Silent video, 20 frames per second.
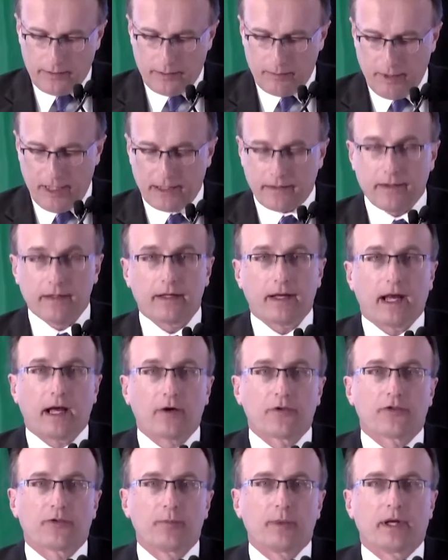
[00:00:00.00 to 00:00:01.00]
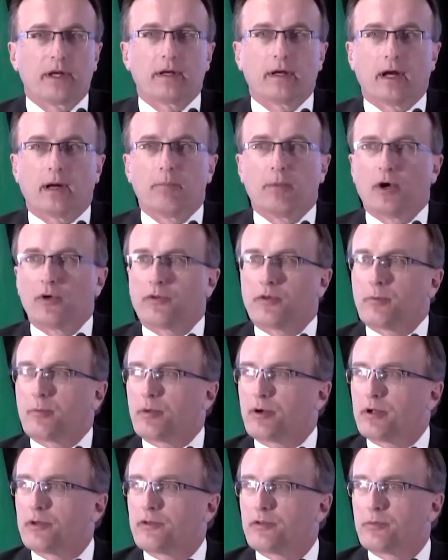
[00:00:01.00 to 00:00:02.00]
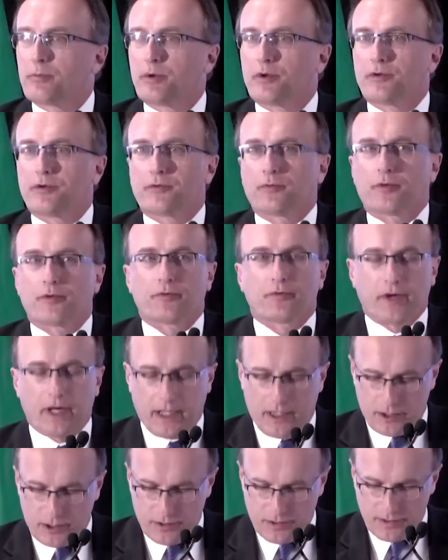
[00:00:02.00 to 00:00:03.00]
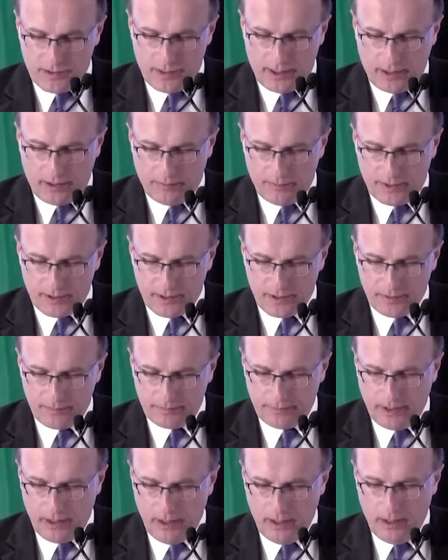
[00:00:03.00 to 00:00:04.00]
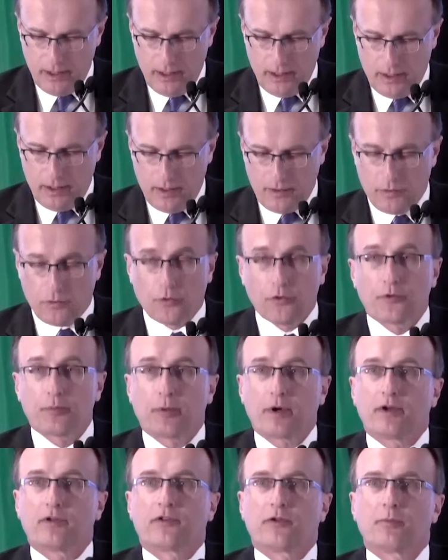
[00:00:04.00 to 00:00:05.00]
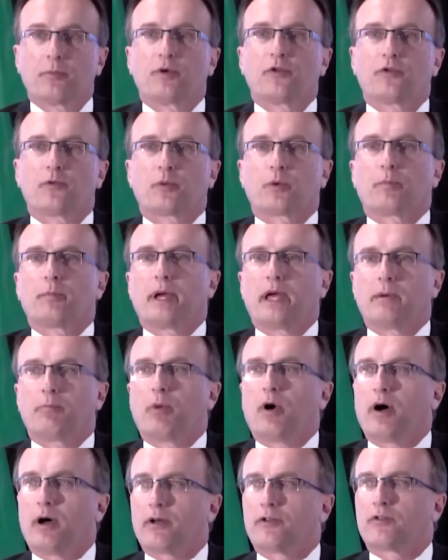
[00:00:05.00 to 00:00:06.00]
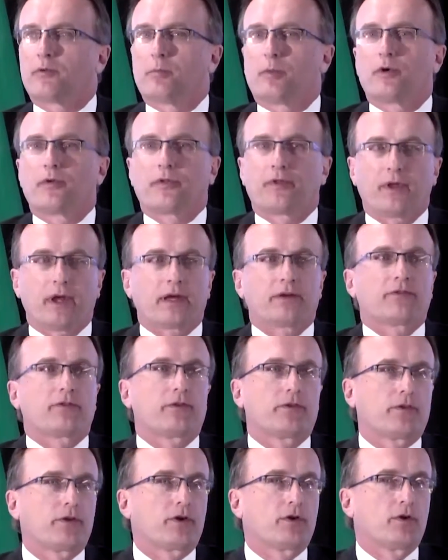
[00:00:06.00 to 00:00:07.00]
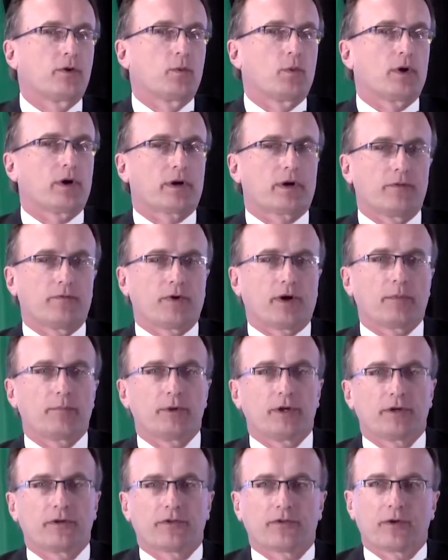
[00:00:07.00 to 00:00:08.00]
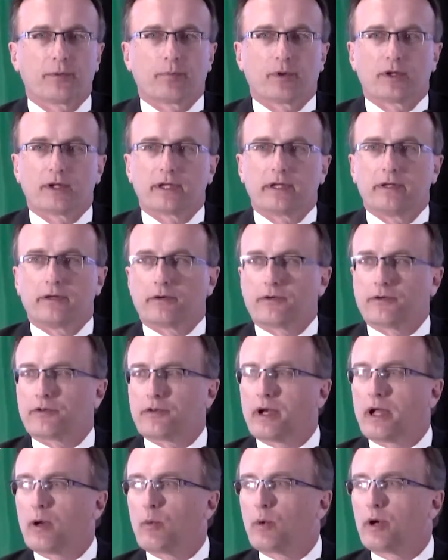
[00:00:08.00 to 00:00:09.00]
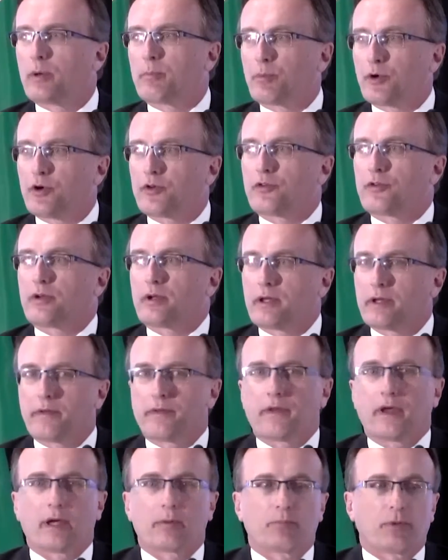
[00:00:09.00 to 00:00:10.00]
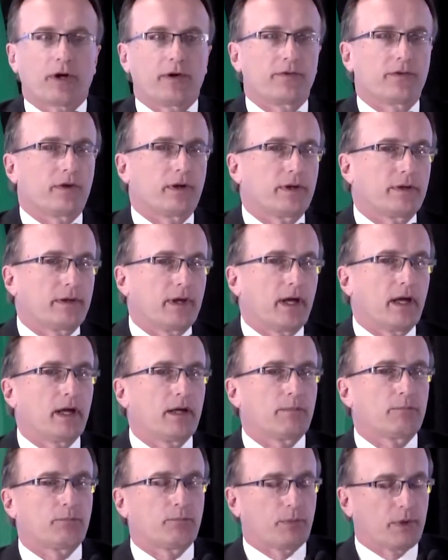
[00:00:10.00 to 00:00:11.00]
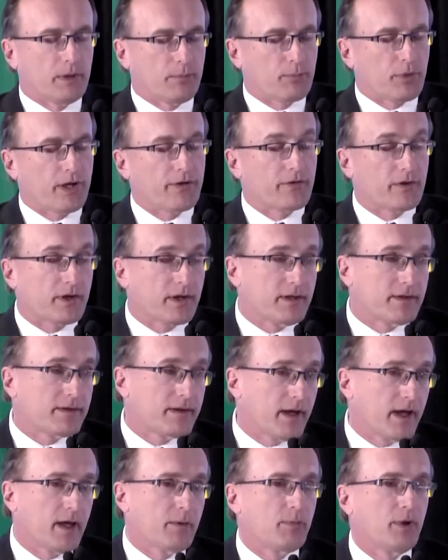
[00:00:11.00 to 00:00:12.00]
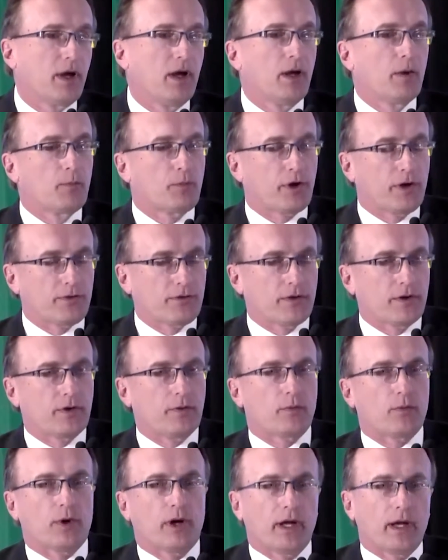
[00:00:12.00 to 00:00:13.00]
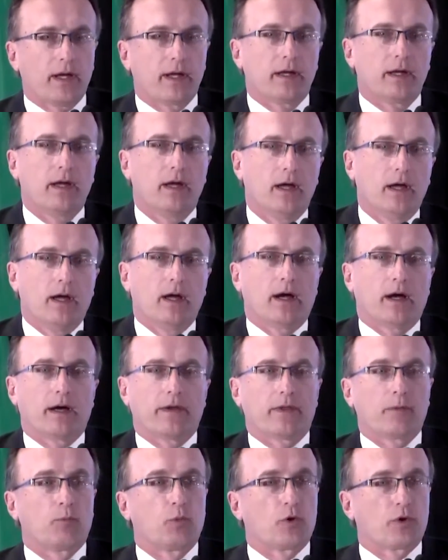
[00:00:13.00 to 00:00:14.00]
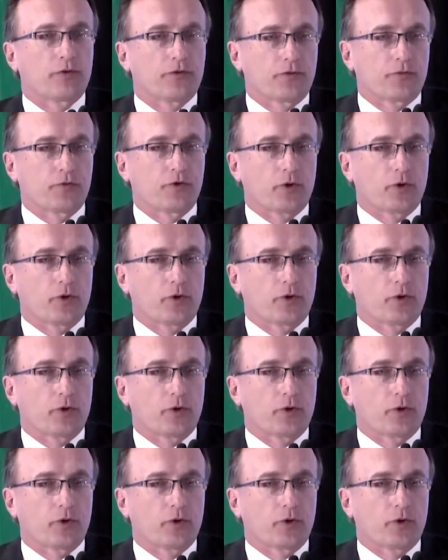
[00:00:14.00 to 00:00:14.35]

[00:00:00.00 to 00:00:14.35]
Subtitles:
to make the announcement about the principles for financial settlements. Those principles were made possible thanks to the good work of our municipal leaders, and I want to personally thank President Deb, President Ray, the boards